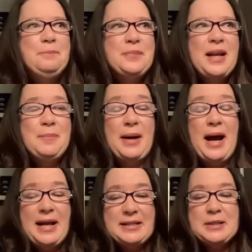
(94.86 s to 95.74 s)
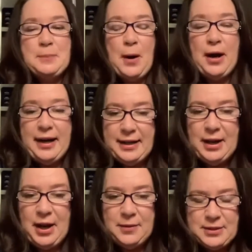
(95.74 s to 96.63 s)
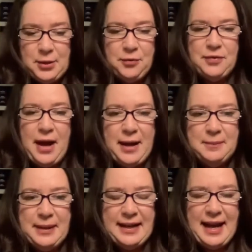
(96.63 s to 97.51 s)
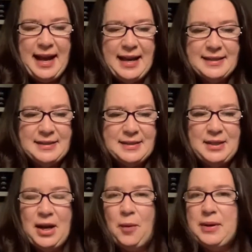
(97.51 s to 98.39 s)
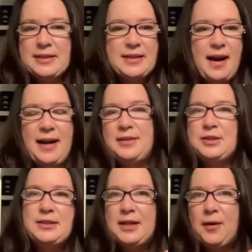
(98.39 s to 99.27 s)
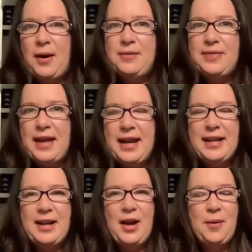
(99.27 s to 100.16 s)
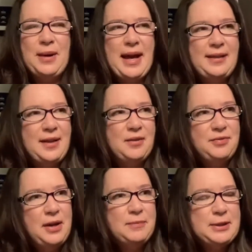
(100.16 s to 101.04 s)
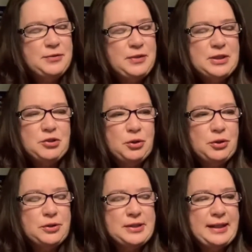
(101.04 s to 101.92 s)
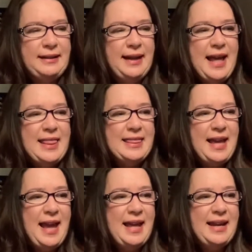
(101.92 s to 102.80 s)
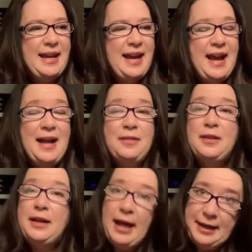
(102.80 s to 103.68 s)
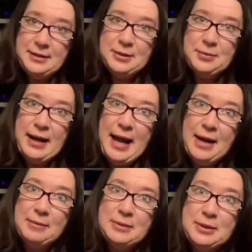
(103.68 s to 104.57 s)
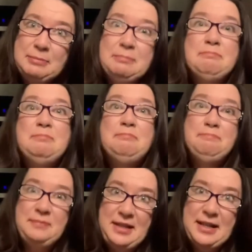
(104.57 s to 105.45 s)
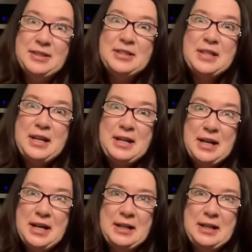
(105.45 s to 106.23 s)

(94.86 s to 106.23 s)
but at this party, you know, it was so fun because, you know, we just kind of just did our own thing, you know, we had a lot of fun, a bunch of us girls, and then the lights went out. Yes, they did.